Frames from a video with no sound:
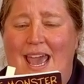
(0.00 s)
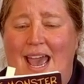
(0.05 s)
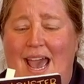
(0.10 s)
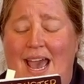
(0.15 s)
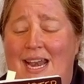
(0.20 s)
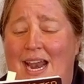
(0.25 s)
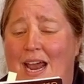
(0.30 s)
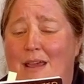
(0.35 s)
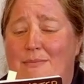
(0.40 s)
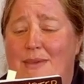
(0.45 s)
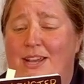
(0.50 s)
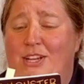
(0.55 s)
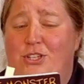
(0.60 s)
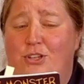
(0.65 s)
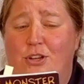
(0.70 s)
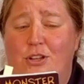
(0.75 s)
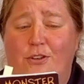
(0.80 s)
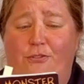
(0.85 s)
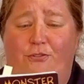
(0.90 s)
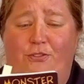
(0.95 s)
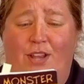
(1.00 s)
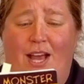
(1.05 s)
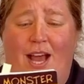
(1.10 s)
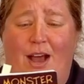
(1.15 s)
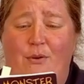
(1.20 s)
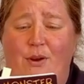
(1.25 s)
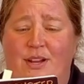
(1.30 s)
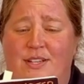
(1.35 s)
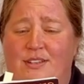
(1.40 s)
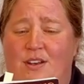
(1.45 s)
and I make sure the
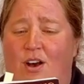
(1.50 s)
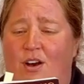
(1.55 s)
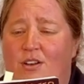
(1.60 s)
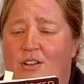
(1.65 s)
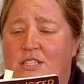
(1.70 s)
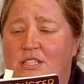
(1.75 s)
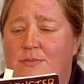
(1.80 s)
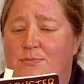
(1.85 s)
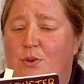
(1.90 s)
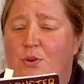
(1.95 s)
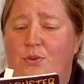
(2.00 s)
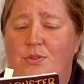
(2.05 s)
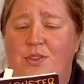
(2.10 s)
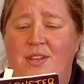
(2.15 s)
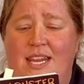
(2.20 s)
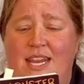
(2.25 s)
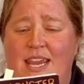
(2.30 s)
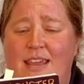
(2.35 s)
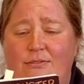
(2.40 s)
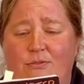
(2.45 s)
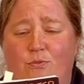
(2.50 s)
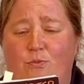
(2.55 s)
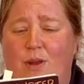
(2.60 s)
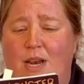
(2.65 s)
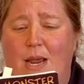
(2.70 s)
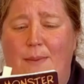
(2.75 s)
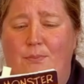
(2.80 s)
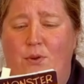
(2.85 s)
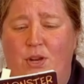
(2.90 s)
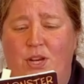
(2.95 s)
flour is all smooth and even when
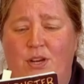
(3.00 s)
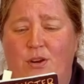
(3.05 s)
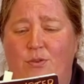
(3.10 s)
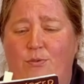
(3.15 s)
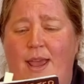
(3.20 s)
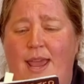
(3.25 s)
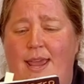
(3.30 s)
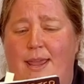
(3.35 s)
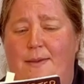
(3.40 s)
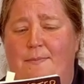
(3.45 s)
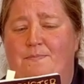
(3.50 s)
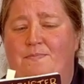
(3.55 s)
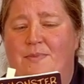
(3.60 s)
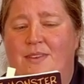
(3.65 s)
I put it away.